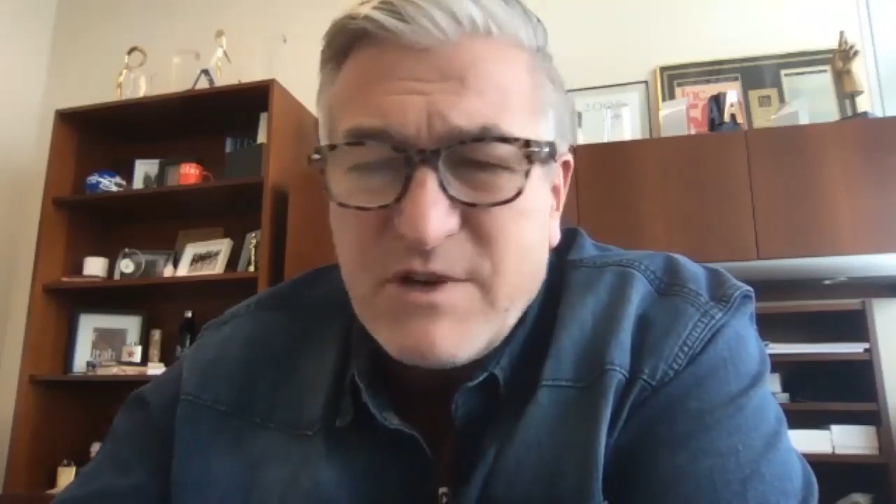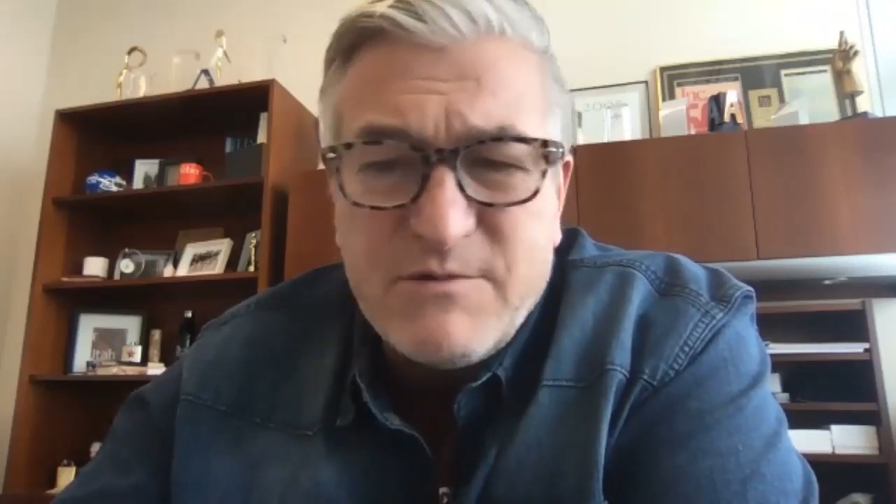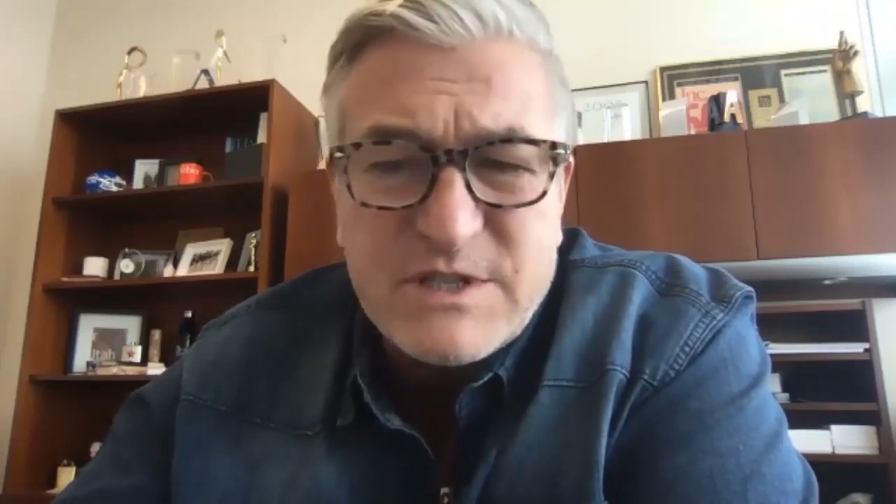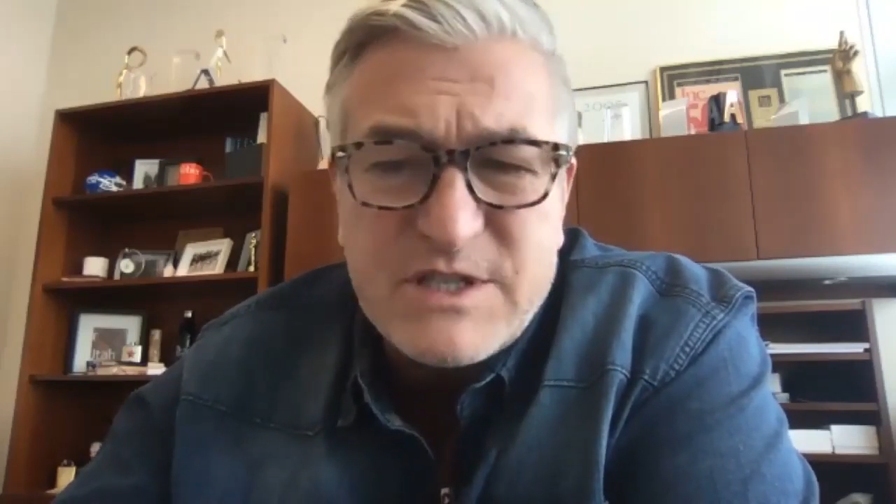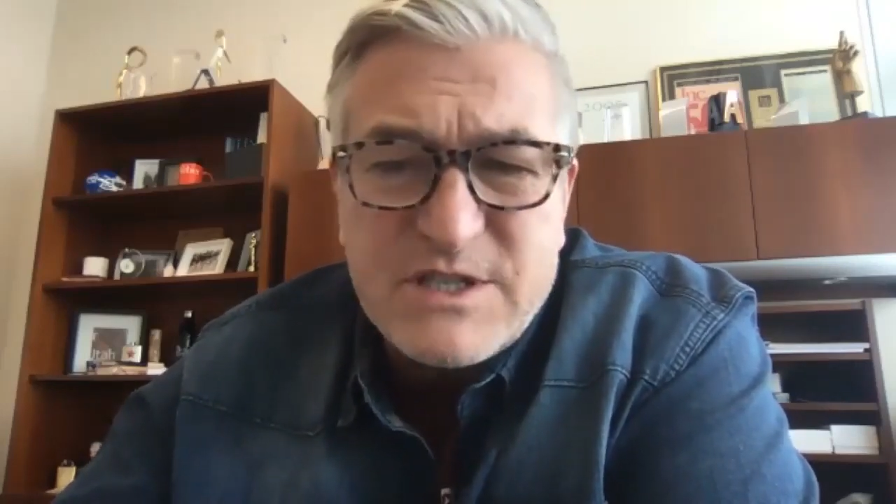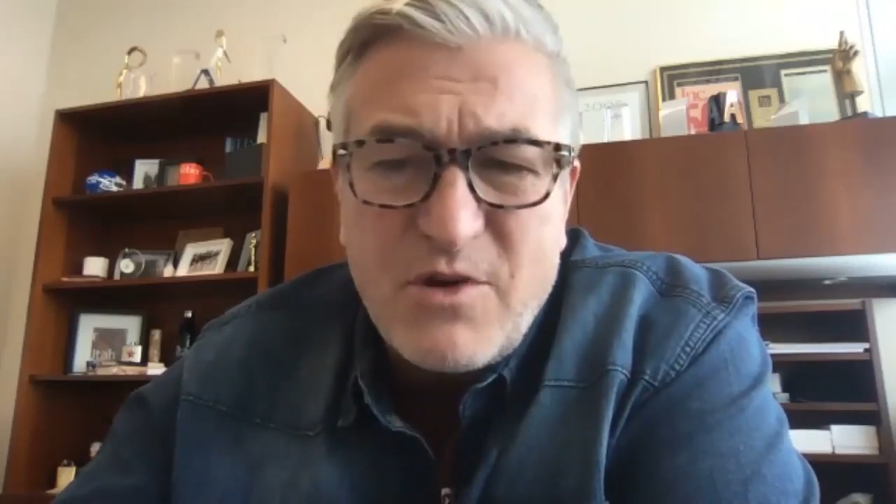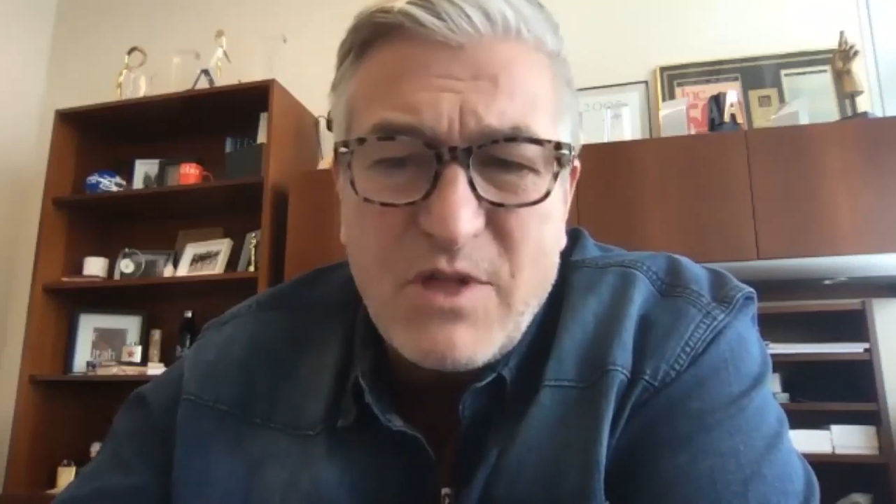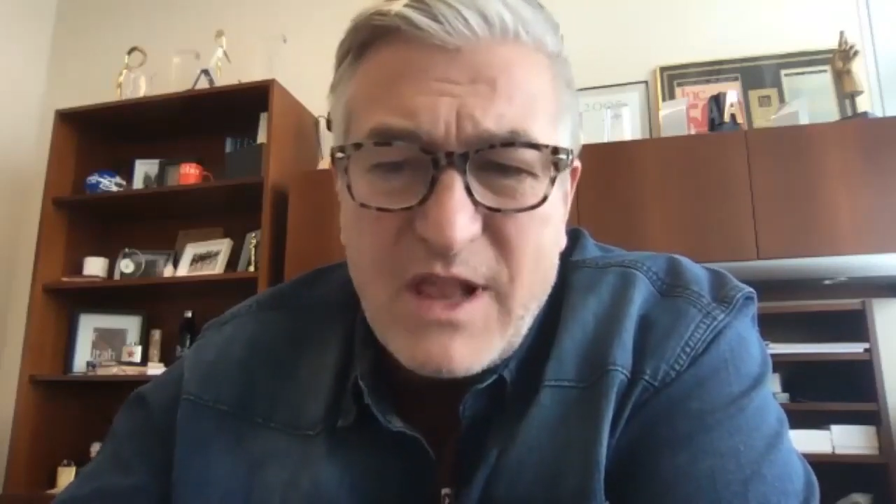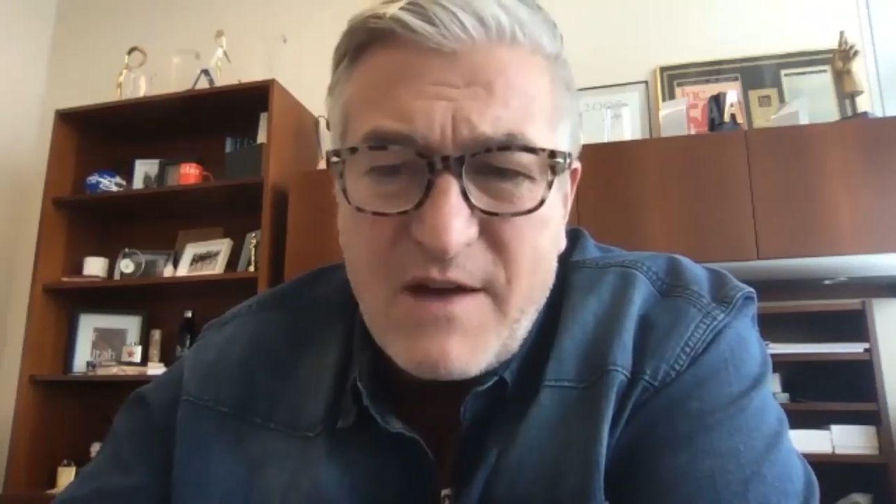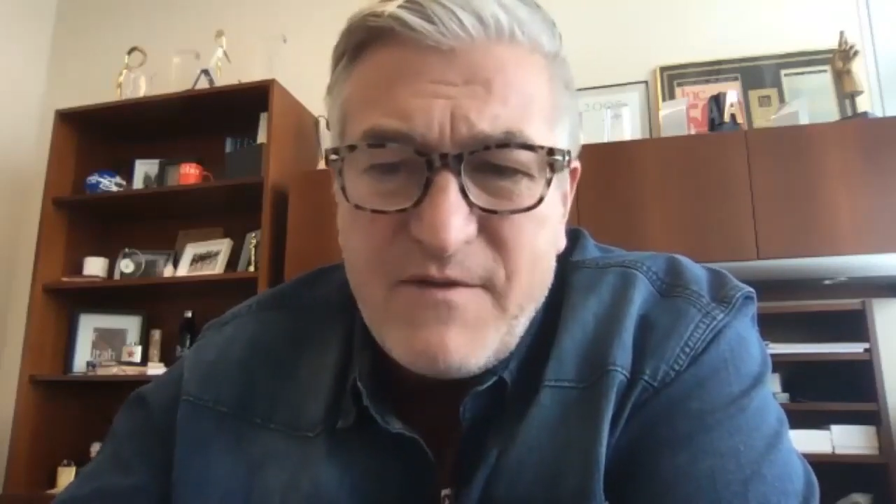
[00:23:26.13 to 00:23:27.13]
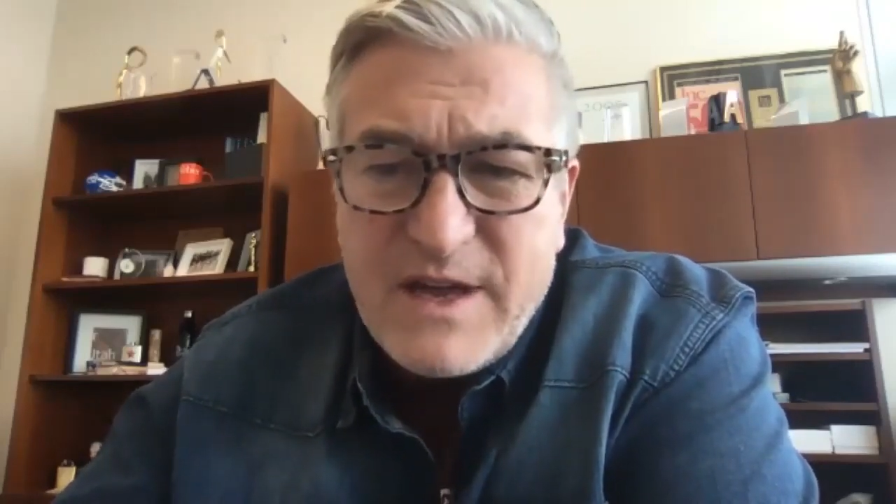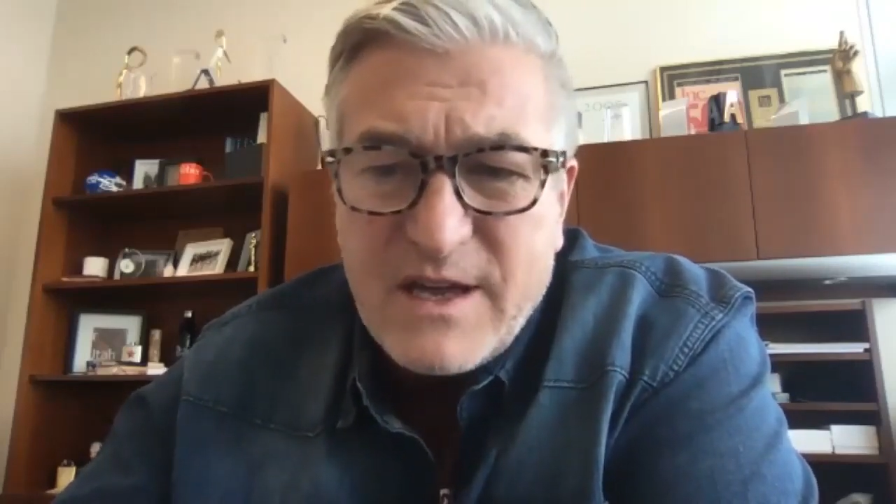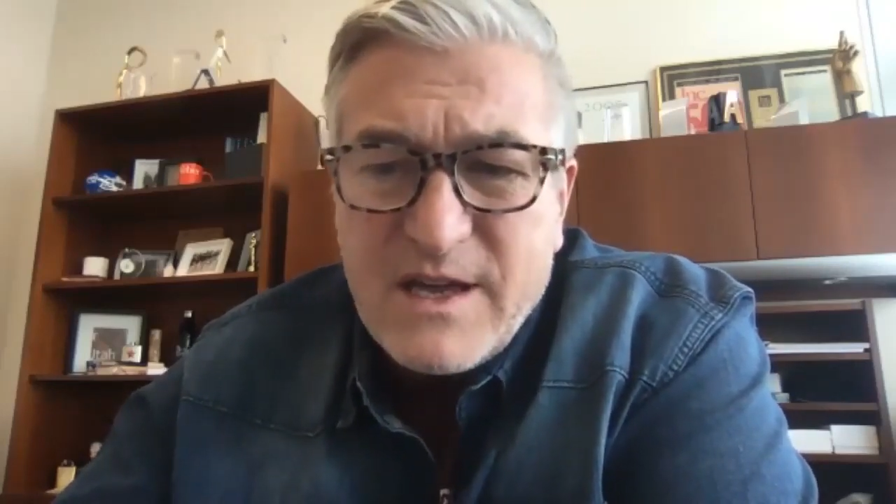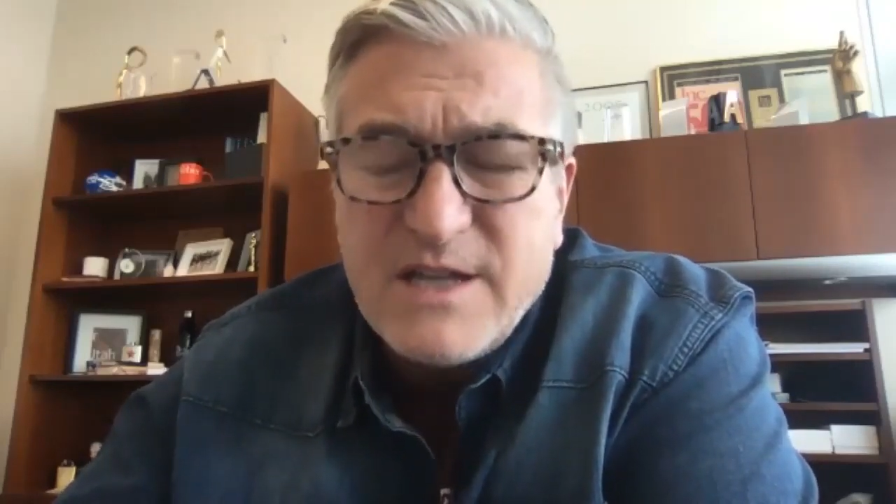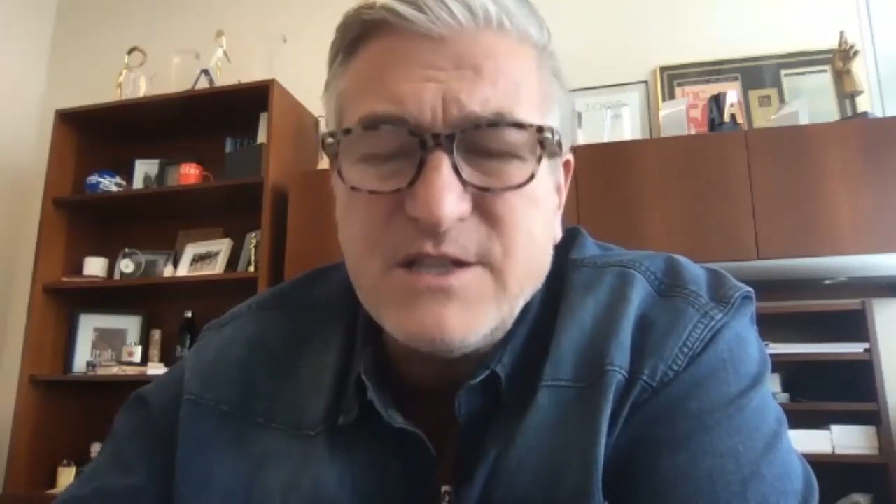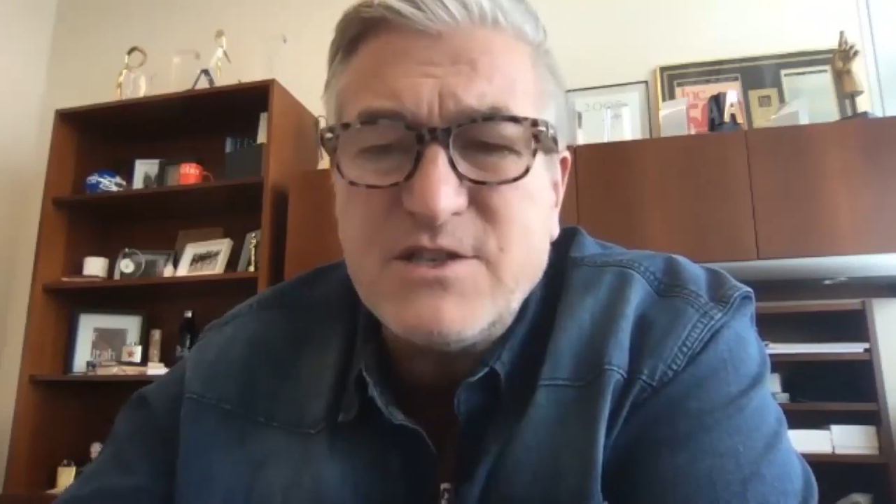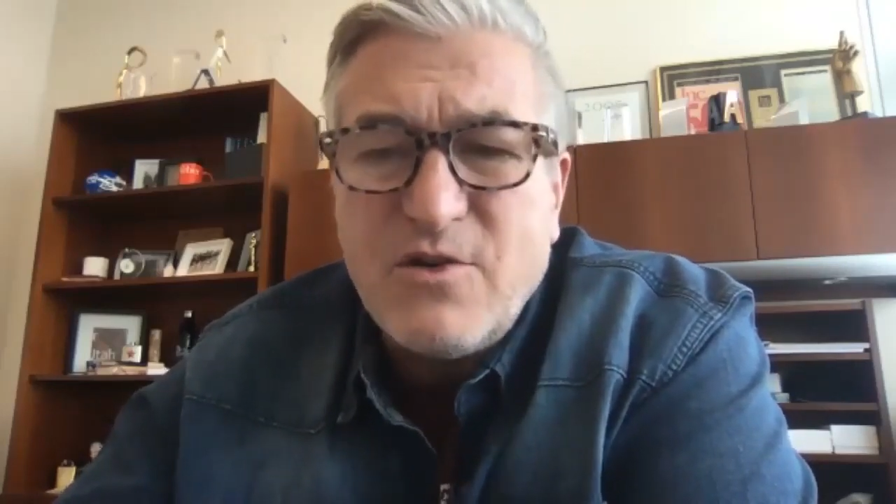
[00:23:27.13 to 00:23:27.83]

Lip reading: it was so loving and so